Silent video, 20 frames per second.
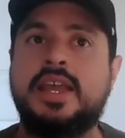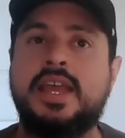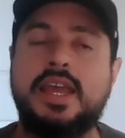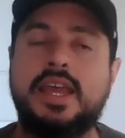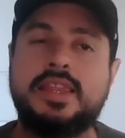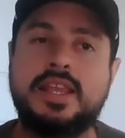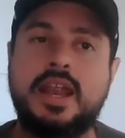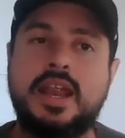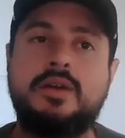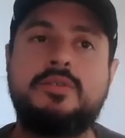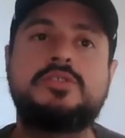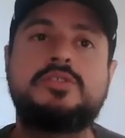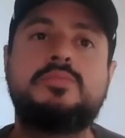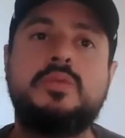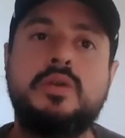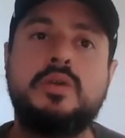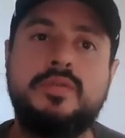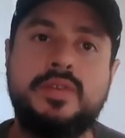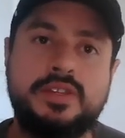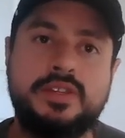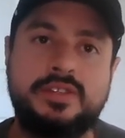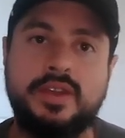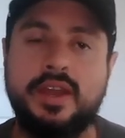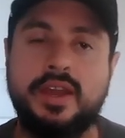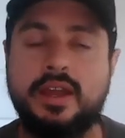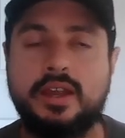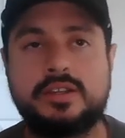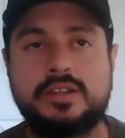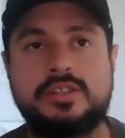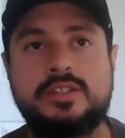And then I was moving to
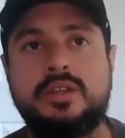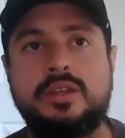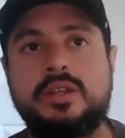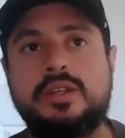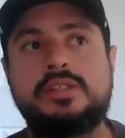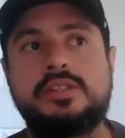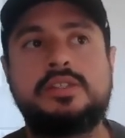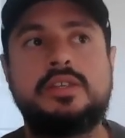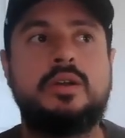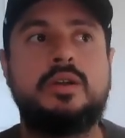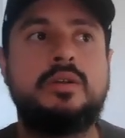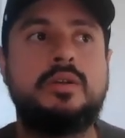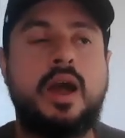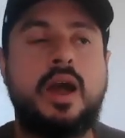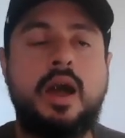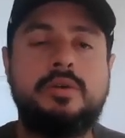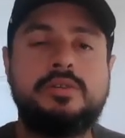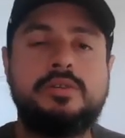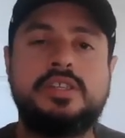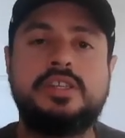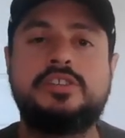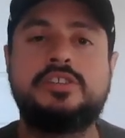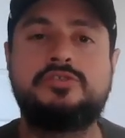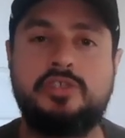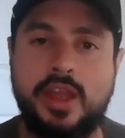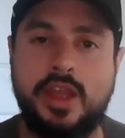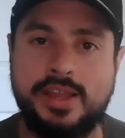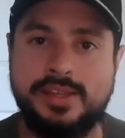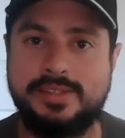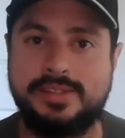Arizona, so I was in
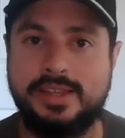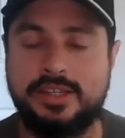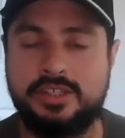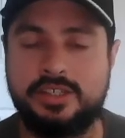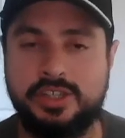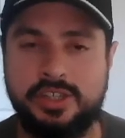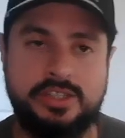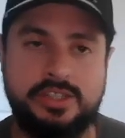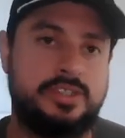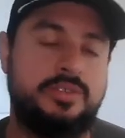transition.